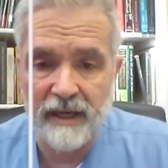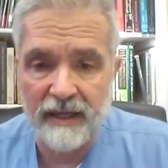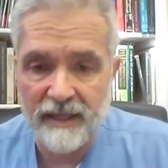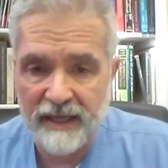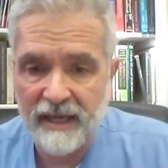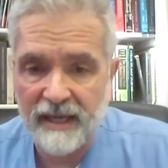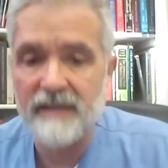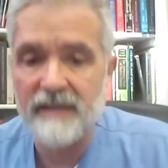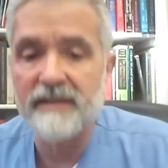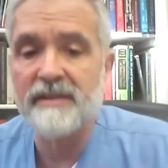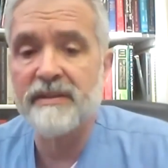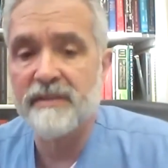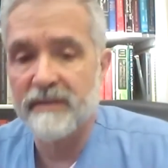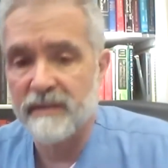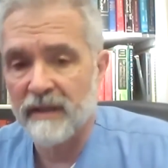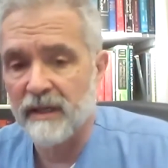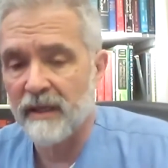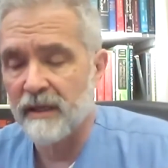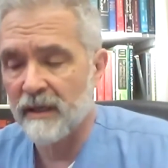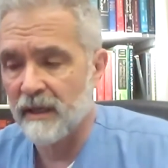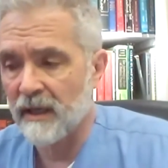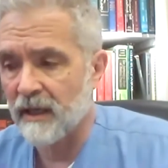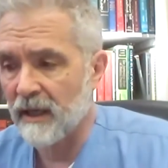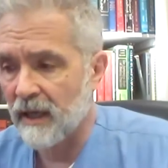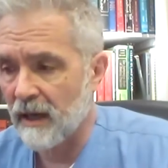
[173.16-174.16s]
yes,
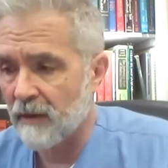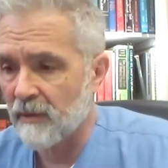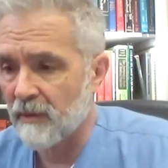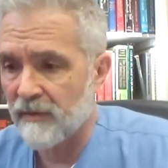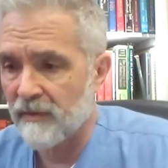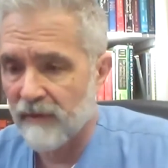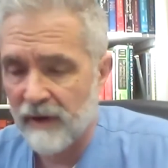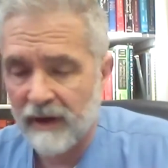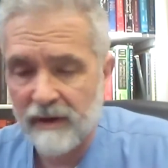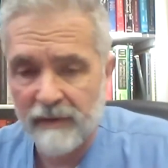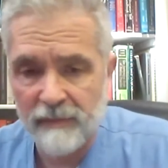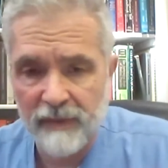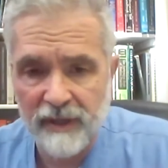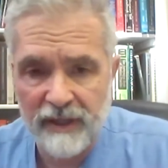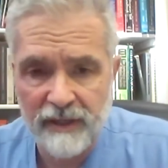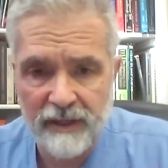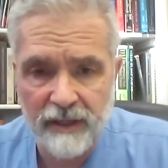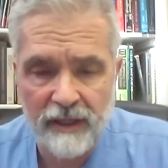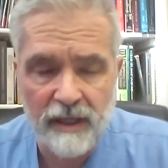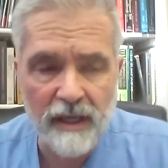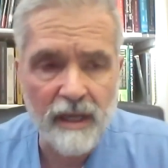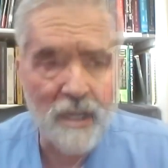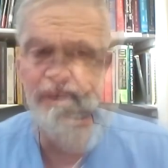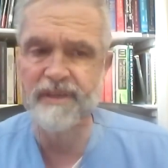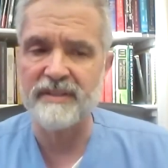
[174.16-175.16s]
and I would recommend
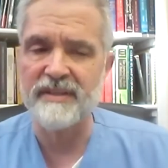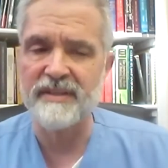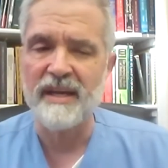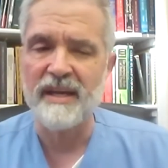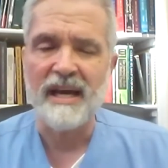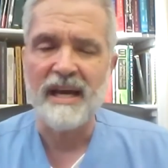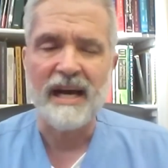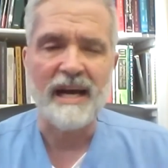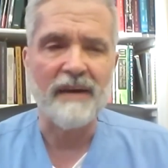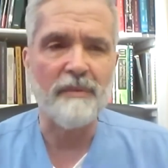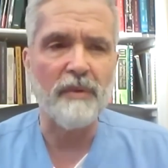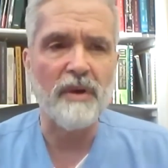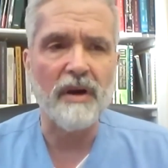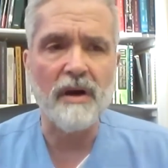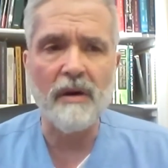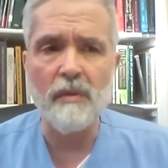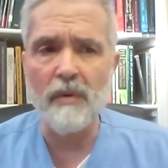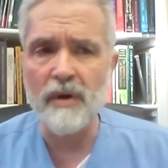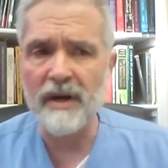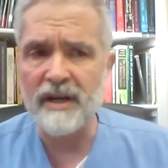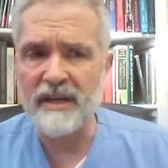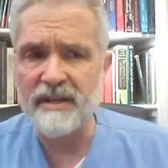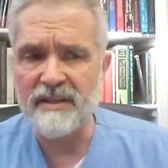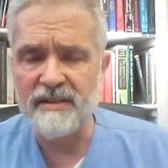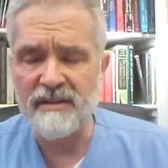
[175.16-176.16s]
it because we all
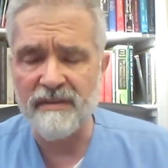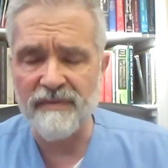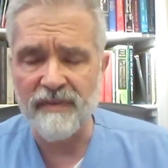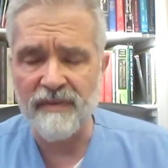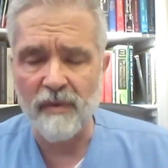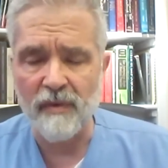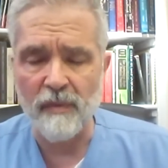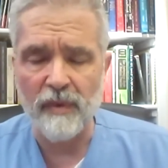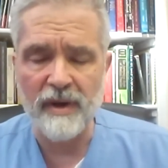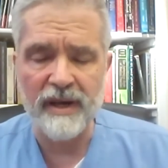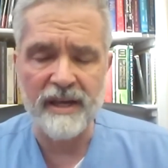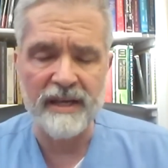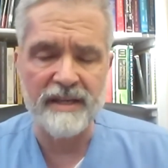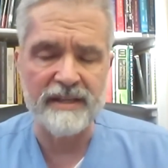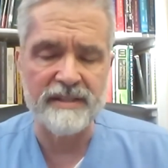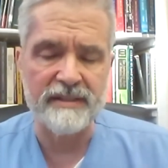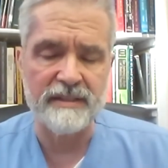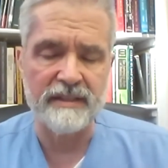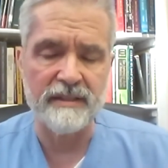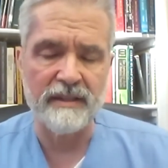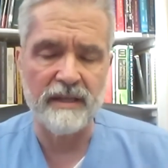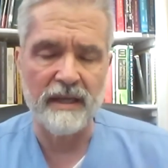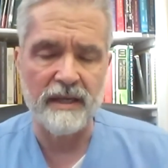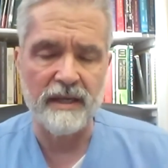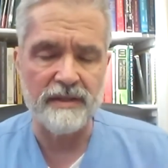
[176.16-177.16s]
work in different ways.
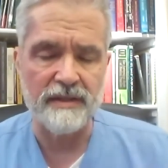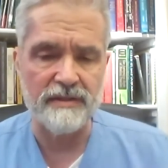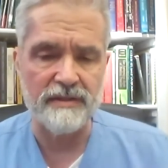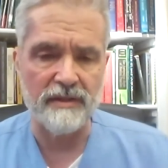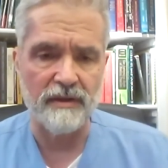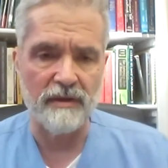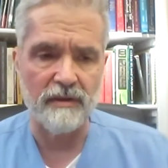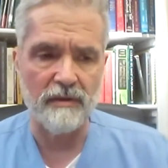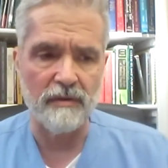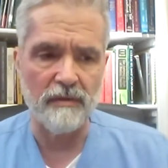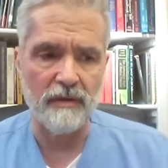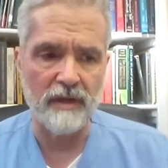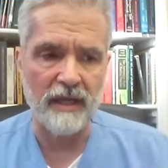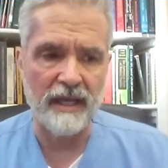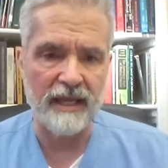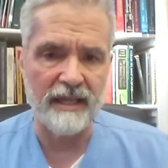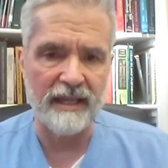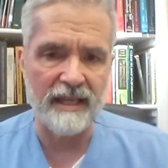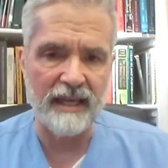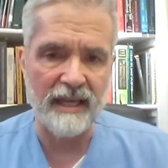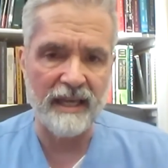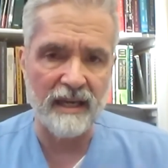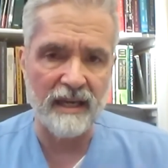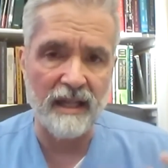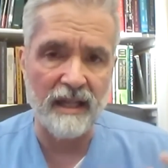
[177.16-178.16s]
And, and so it,
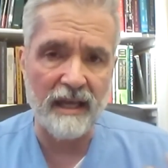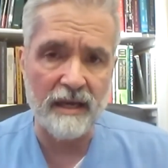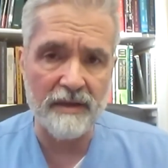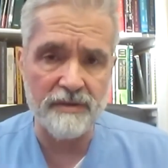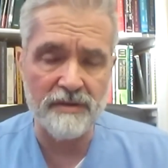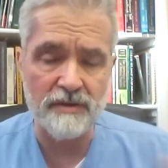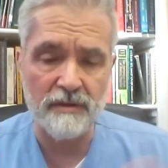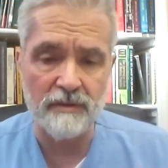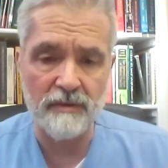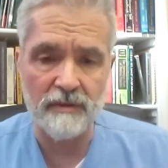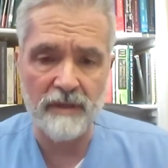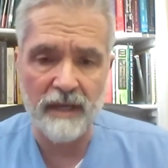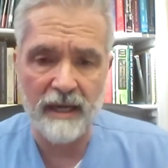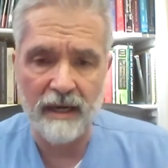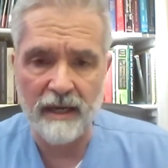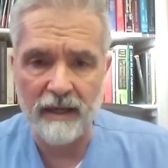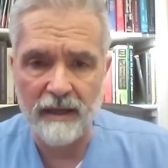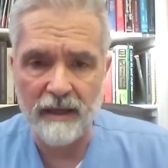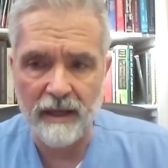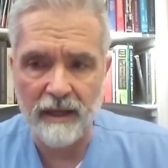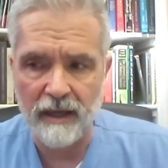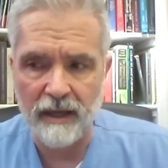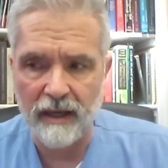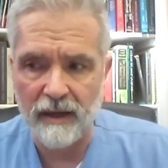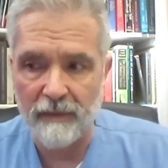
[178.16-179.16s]
it allows you that
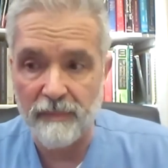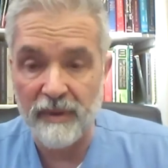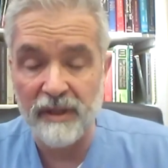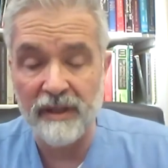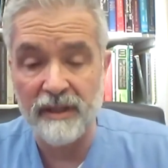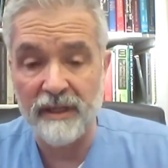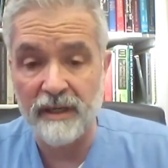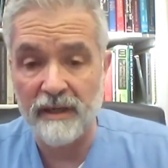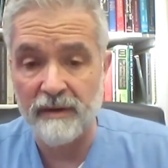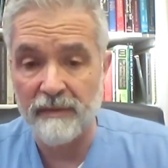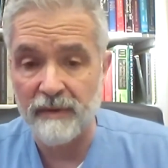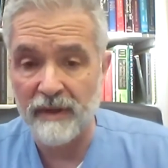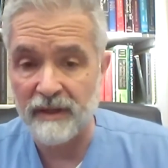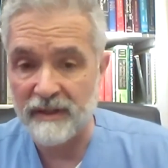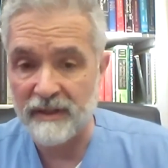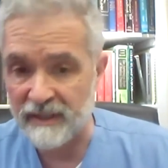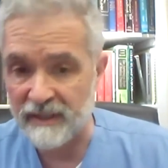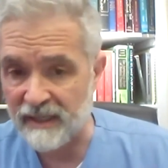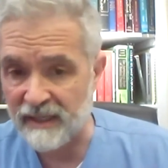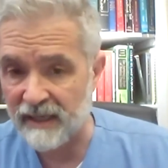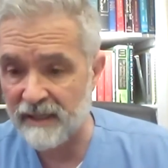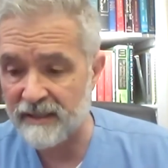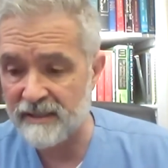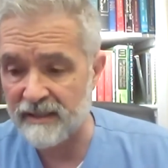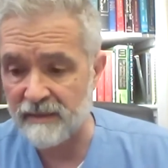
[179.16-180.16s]
uh, ability to, to
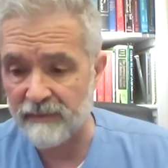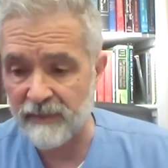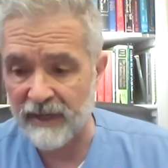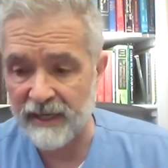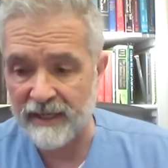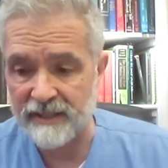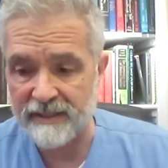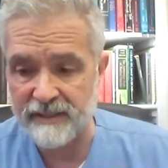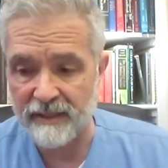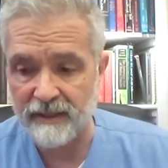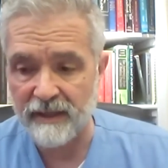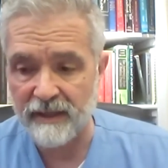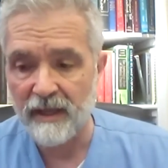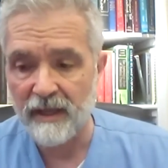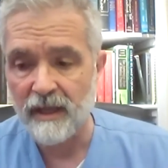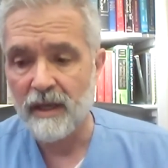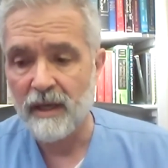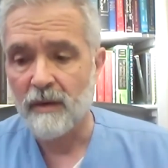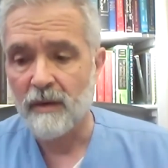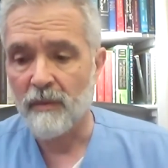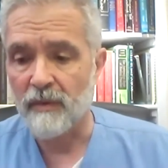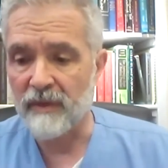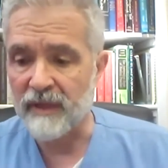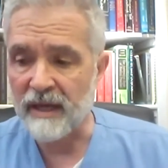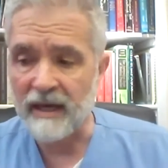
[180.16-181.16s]
customize it
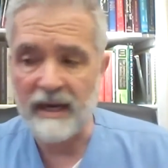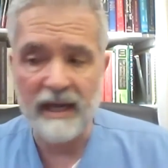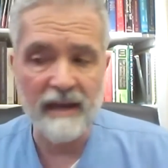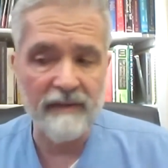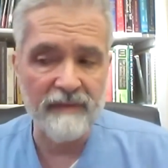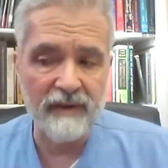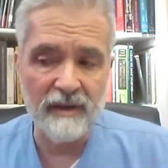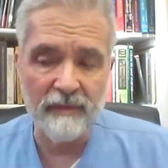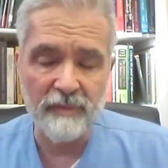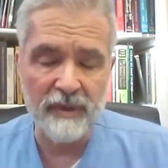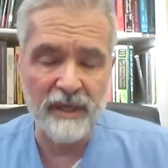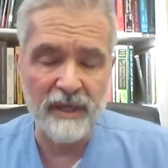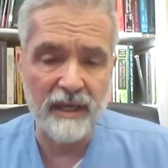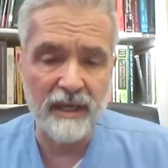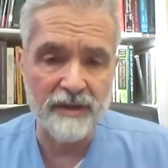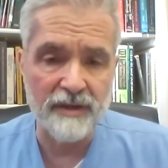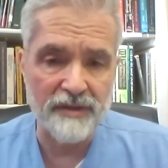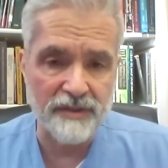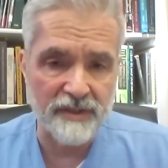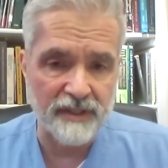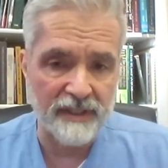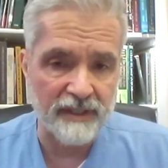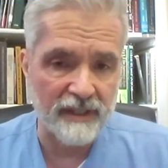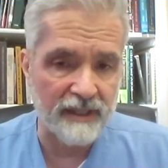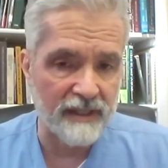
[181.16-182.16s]
without having a
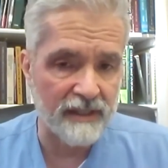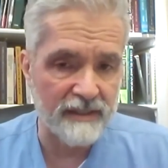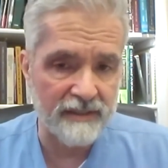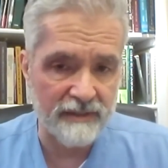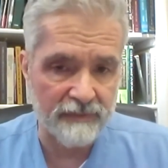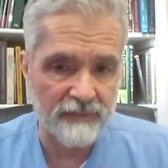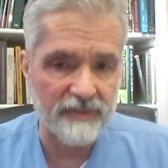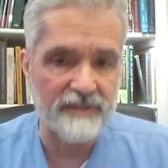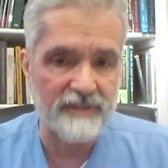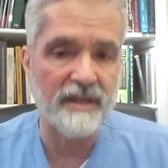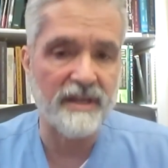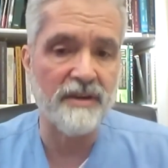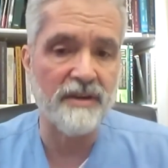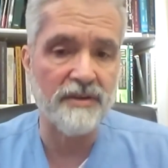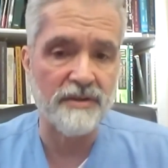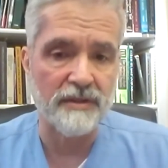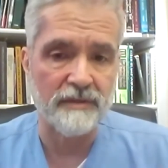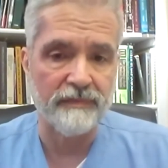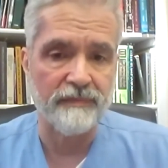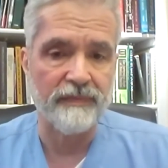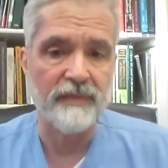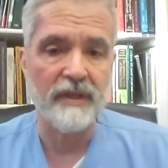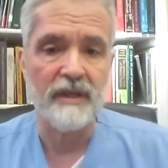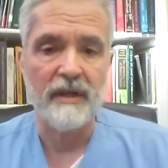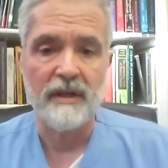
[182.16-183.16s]
PhD in customization.
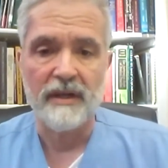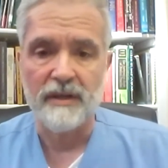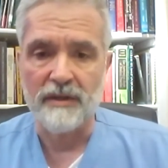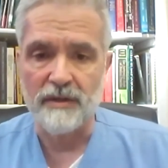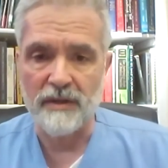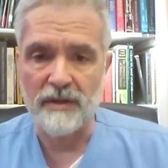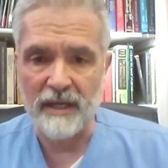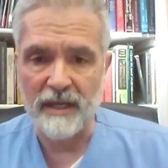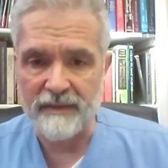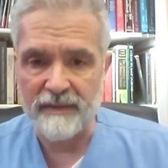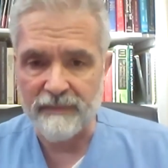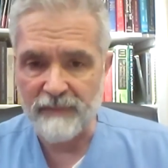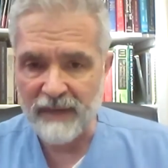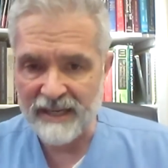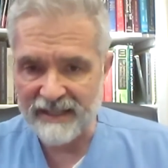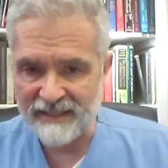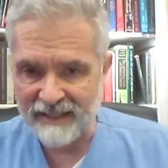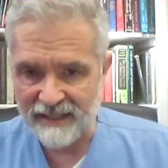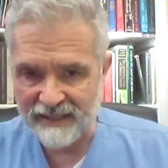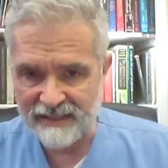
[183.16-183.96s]
It makes it